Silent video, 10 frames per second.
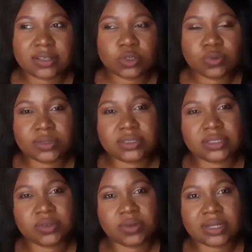2 weeks
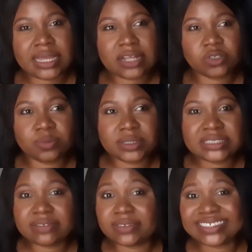ago, and he had to pay
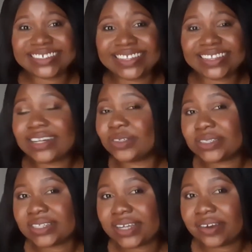
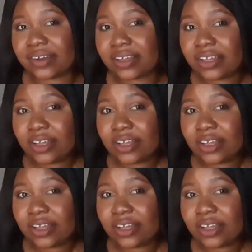17,000 naira